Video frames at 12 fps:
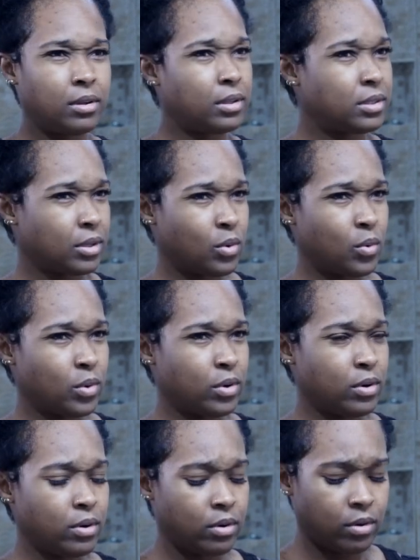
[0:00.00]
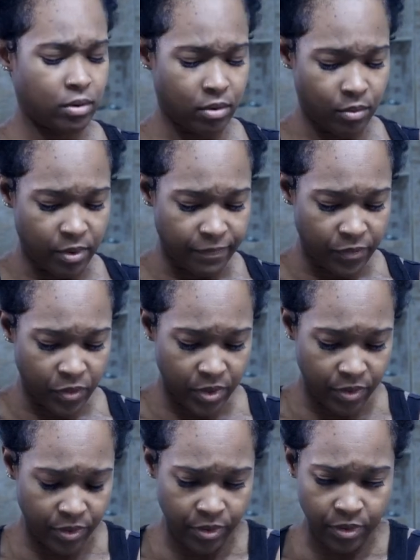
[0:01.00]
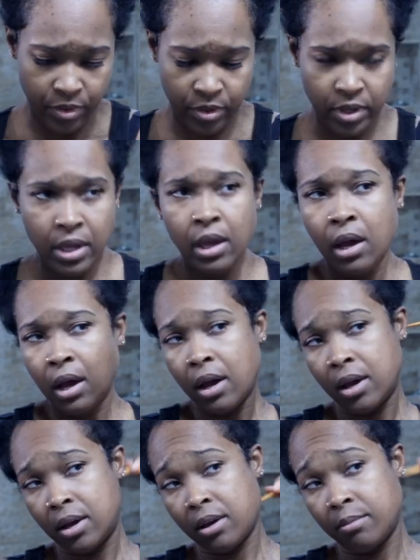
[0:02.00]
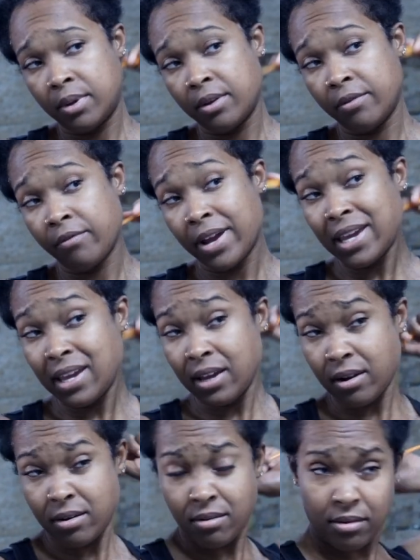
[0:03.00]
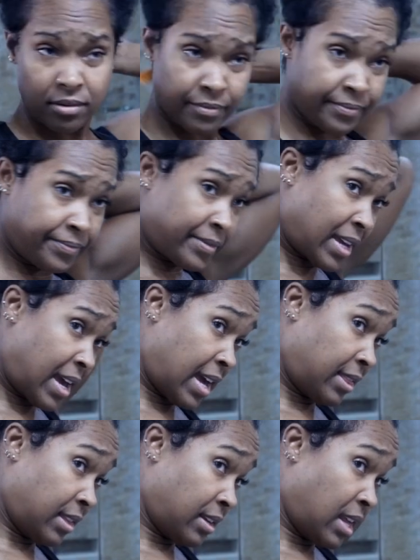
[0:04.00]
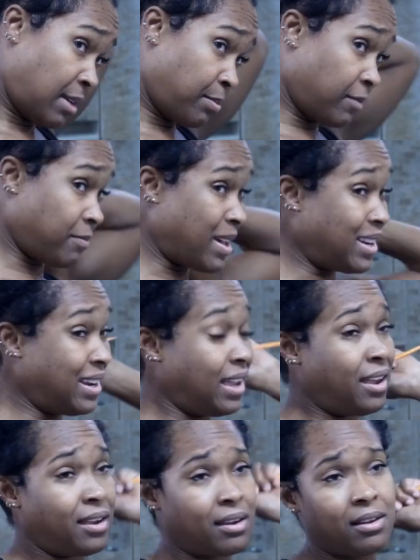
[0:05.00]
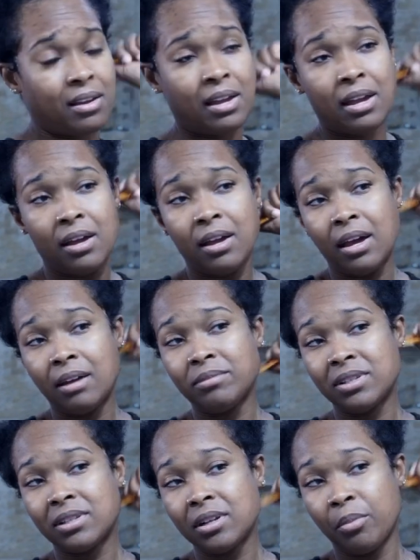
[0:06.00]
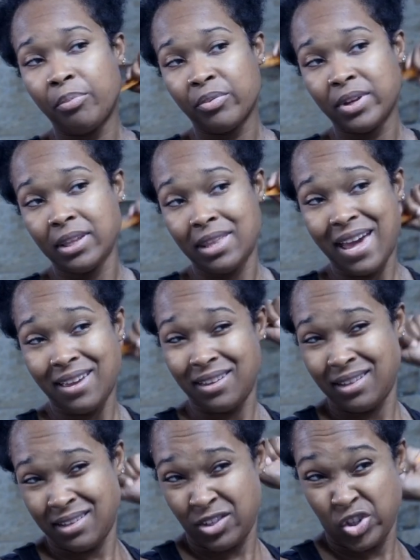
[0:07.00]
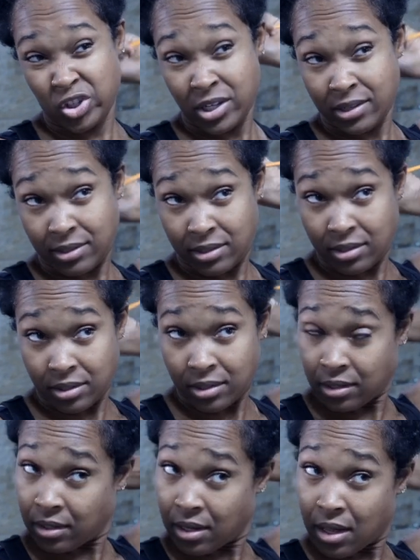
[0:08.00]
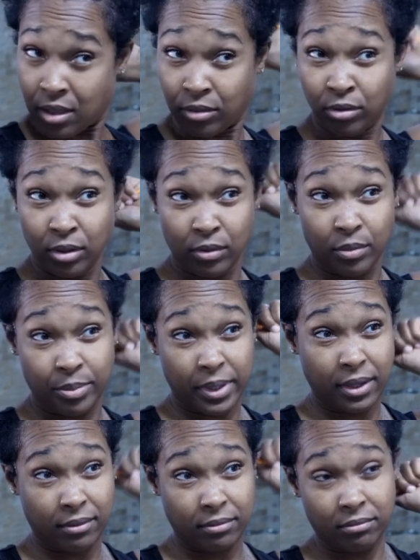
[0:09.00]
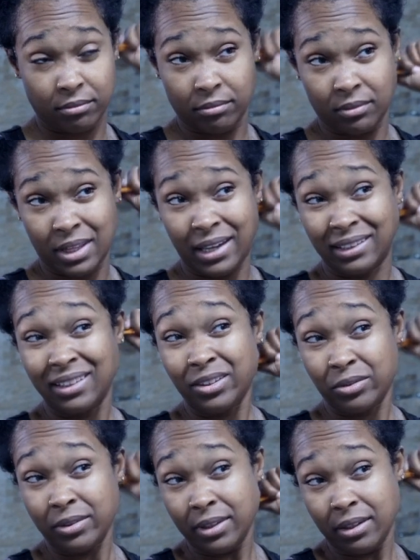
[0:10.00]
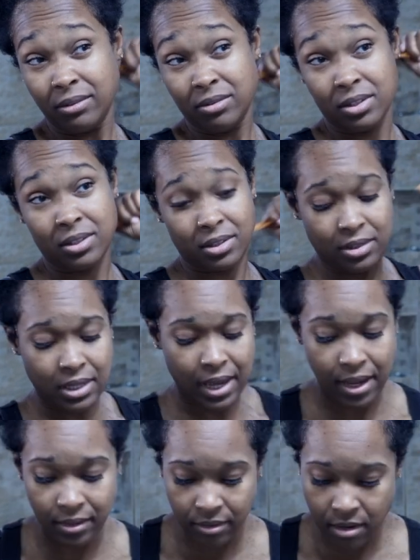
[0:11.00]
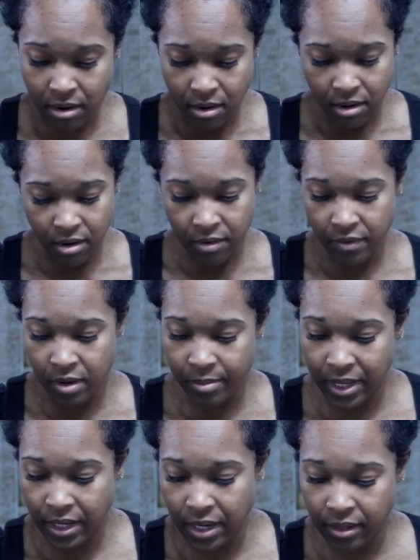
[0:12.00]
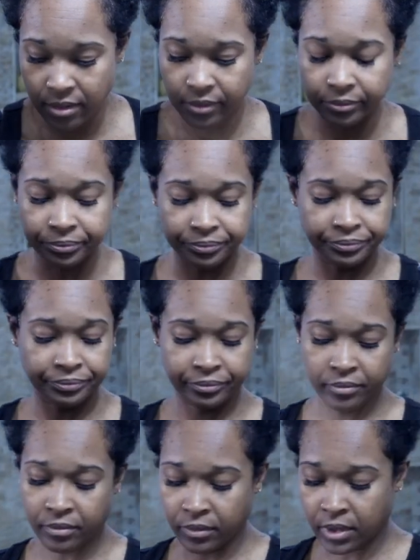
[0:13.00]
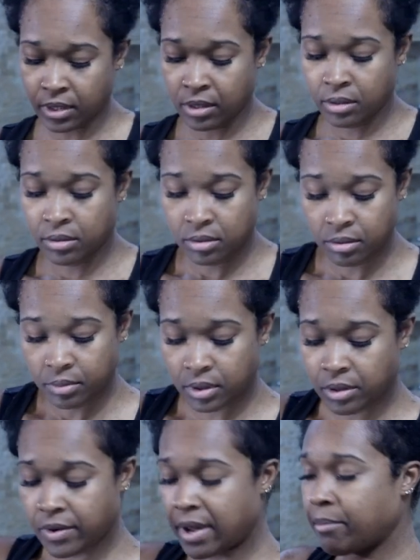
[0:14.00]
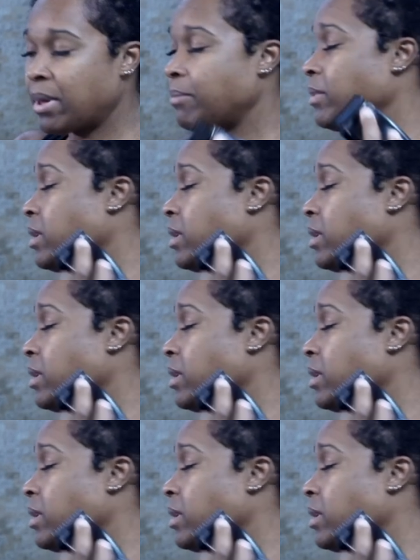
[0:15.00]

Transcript: is it quarter or 1/4? Right here at the nape of my neck, I'm just going to bring that in just a little bit, like literally just a tad around my neck. So I'm going to grab my